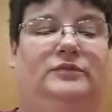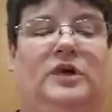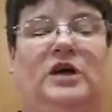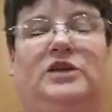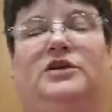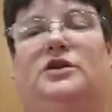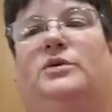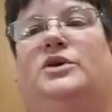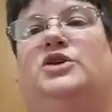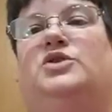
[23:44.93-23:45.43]

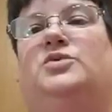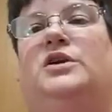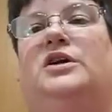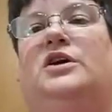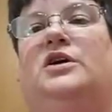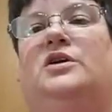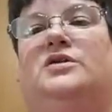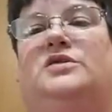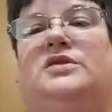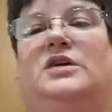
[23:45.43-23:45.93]
I'll know which one
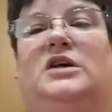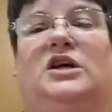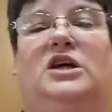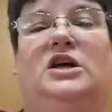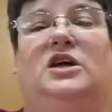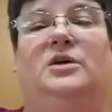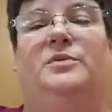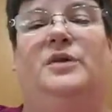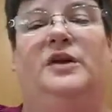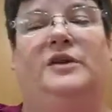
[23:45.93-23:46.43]
goes.
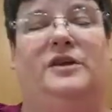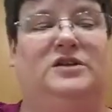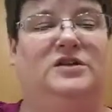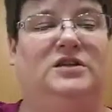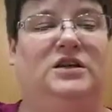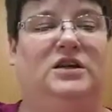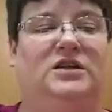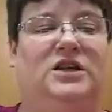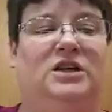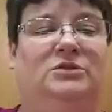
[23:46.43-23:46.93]
But this
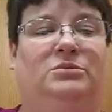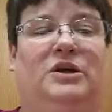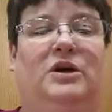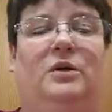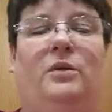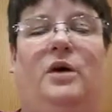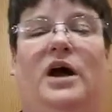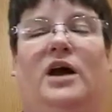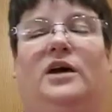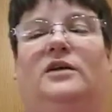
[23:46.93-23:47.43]
is going to take me
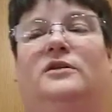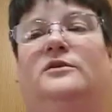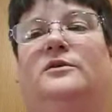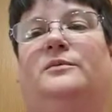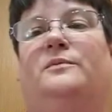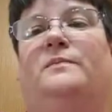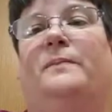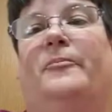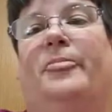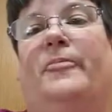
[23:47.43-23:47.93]
a while.
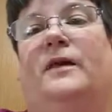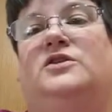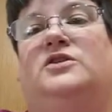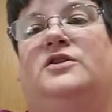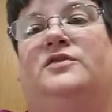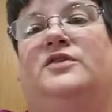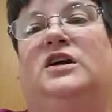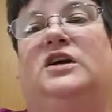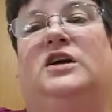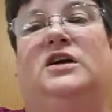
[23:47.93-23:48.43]

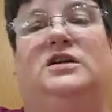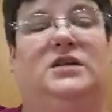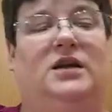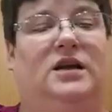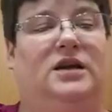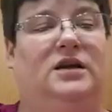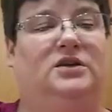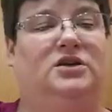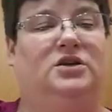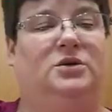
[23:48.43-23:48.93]
So I figured I'd
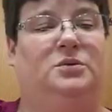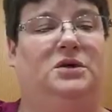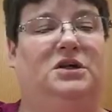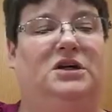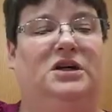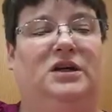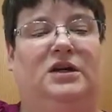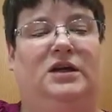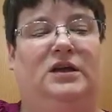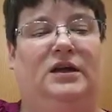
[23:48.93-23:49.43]
take it to
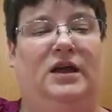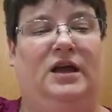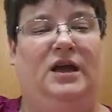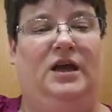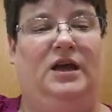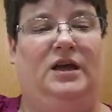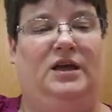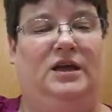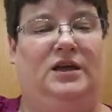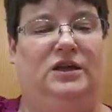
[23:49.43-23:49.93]
work
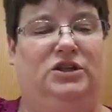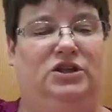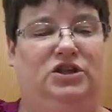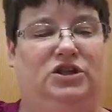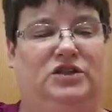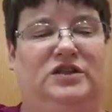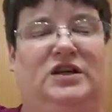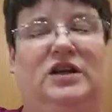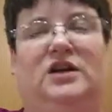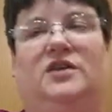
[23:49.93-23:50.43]
and
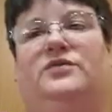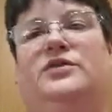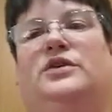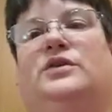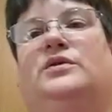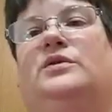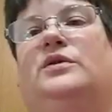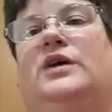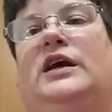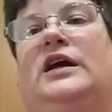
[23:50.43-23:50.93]
just take a
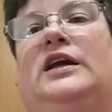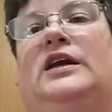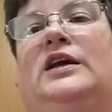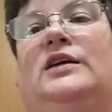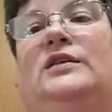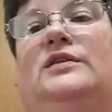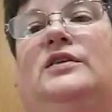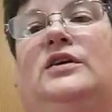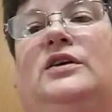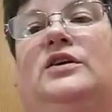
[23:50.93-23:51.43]
few and
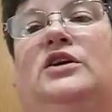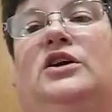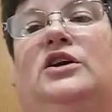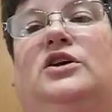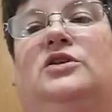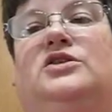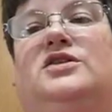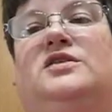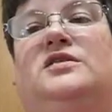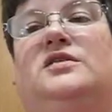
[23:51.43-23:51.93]
get, you
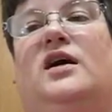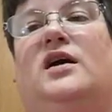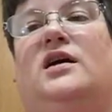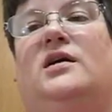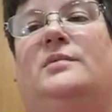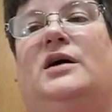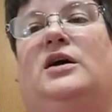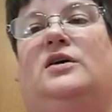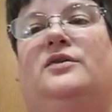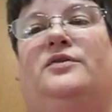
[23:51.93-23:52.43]
know, just
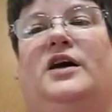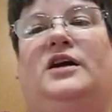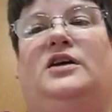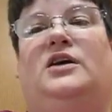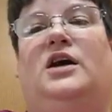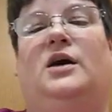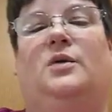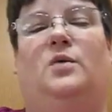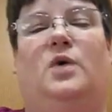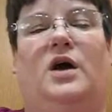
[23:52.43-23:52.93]
knock them out. If
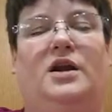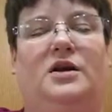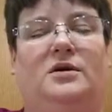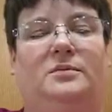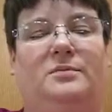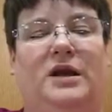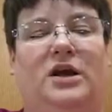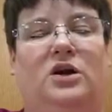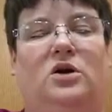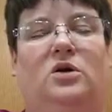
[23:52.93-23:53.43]
I, I want
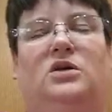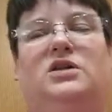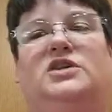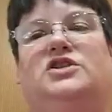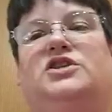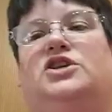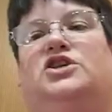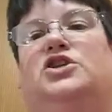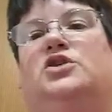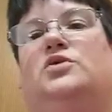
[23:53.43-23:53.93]
to, my goal
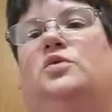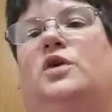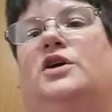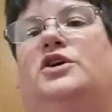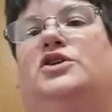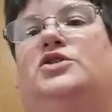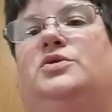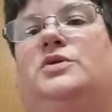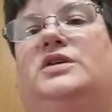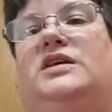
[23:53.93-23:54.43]
is to do one
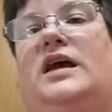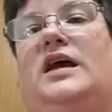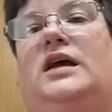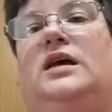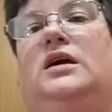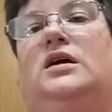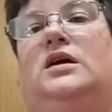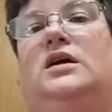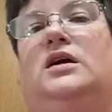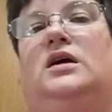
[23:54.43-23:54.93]
or two a
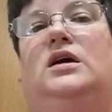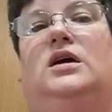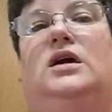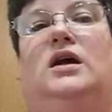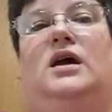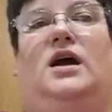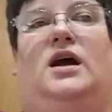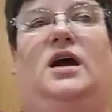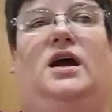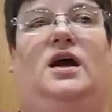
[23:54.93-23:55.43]
day.
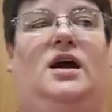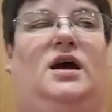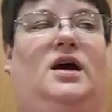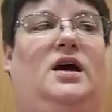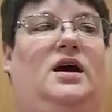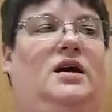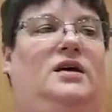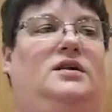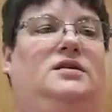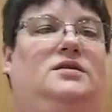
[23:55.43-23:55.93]

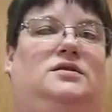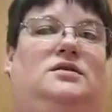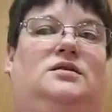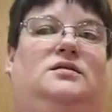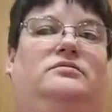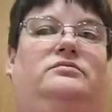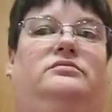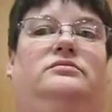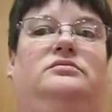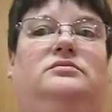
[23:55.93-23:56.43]
And
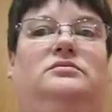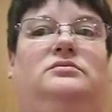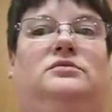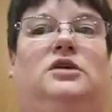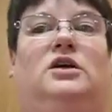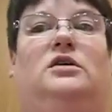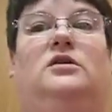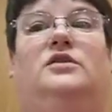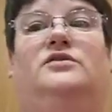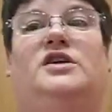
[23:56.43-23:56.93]

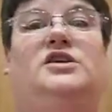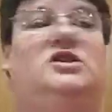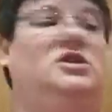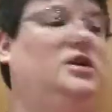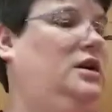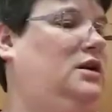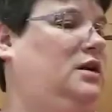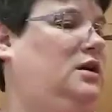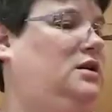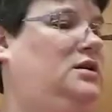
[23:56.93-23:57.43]
you know,
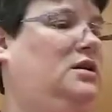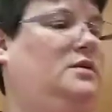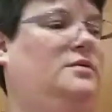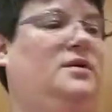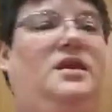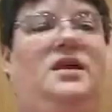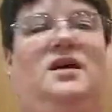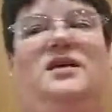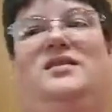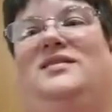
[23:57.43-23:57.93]
eventually I'll get done
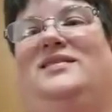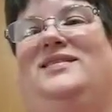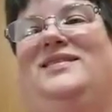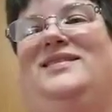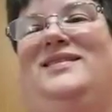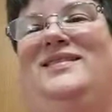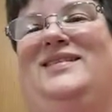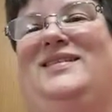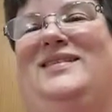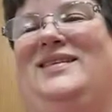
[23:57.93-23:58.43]
with
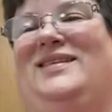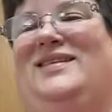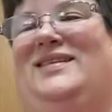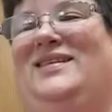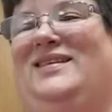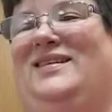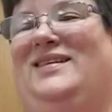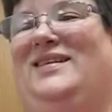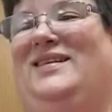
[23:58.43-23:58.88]
it.